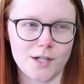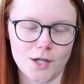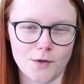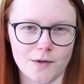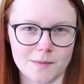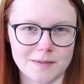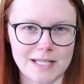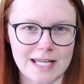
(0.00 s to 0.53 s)
You know
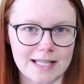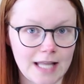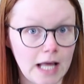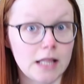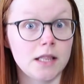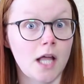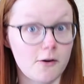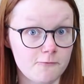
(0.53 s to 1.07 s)
what I'm saying? Like,
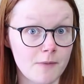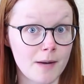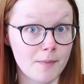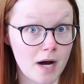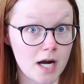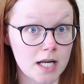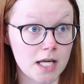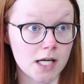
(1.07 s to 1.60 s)
love my
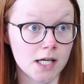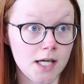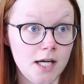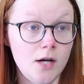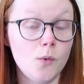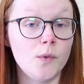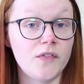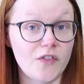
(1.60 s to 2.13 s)
body
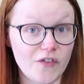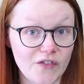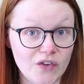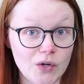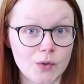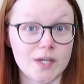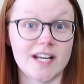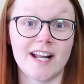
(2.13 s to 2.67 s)
with the
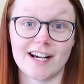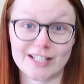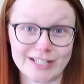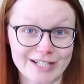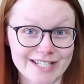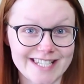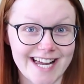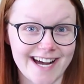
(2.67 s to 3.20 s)
food and
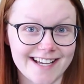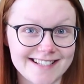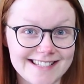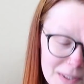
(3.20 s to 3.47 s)
exercise,